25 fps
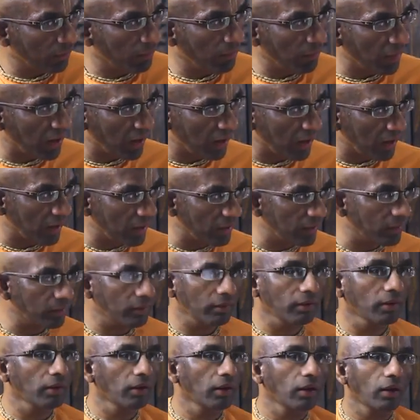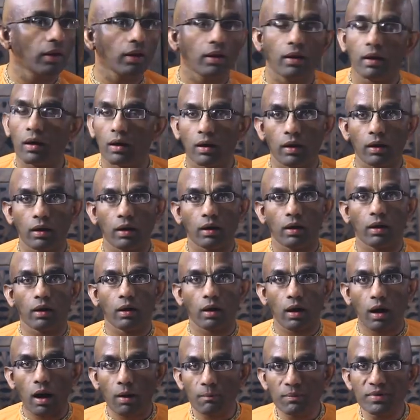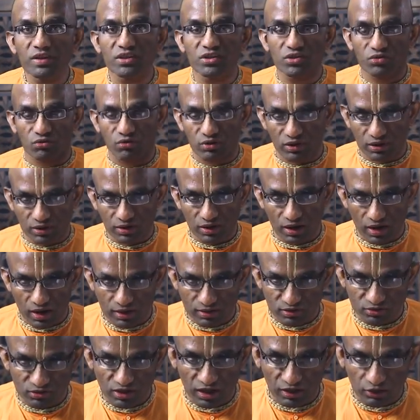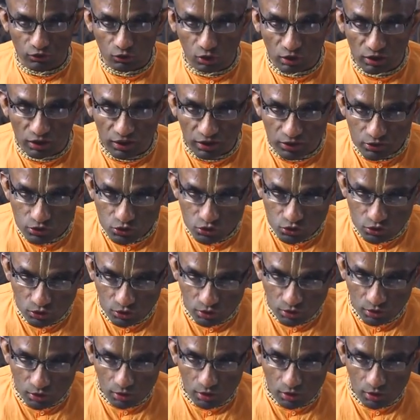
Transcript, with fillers: remained a mystery, and this is acknowledged